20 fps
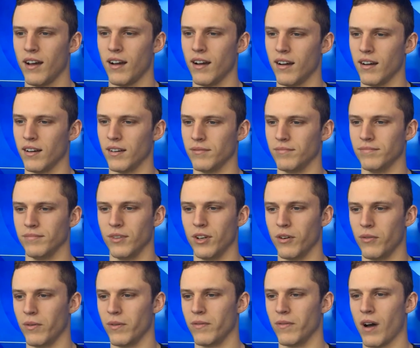and um, you
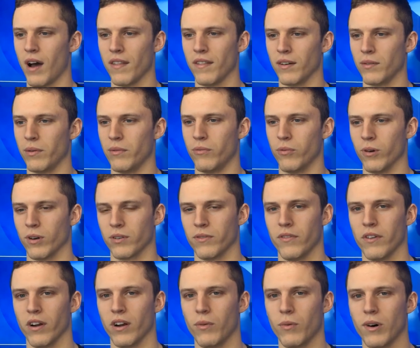know, we, I think we've worked
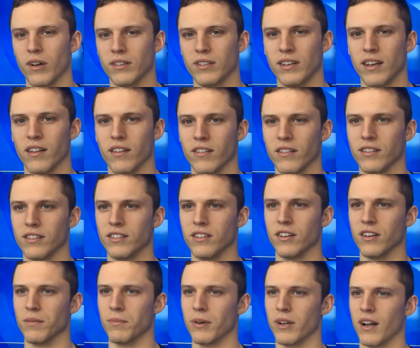very well together this
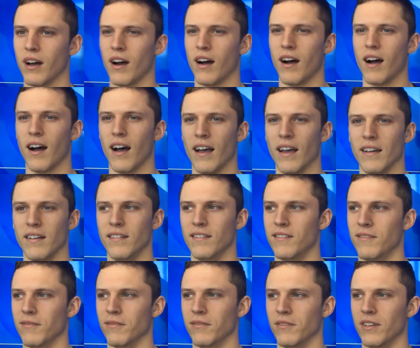year. But I,
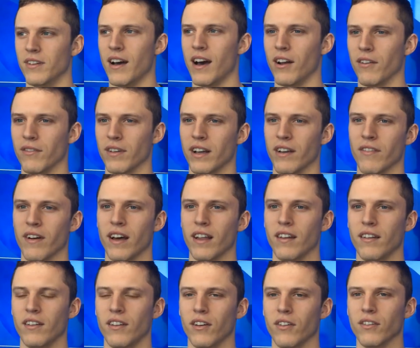I don't think I've
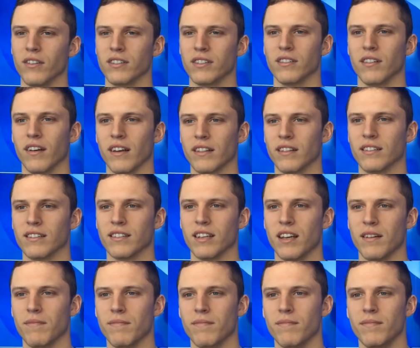had, you know, this like the
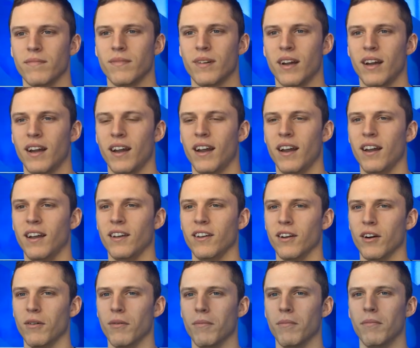same,
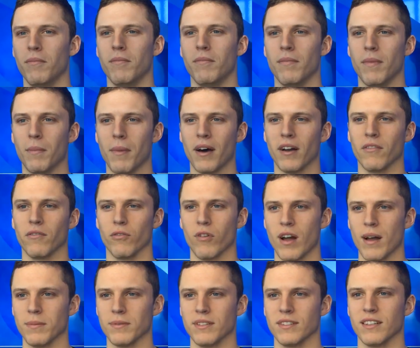you know, amount of
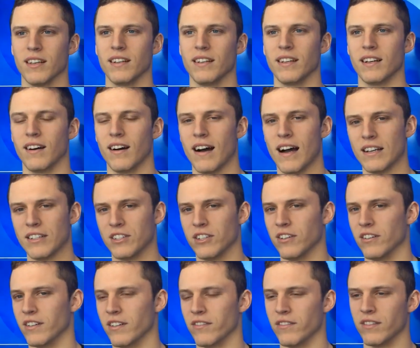reps as I did last
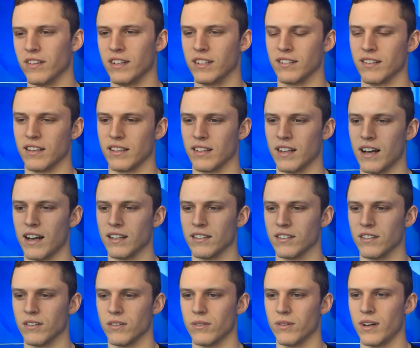year, mm -hmm. different mm-hmm. things like that.
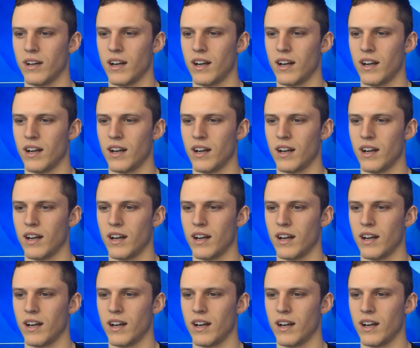So,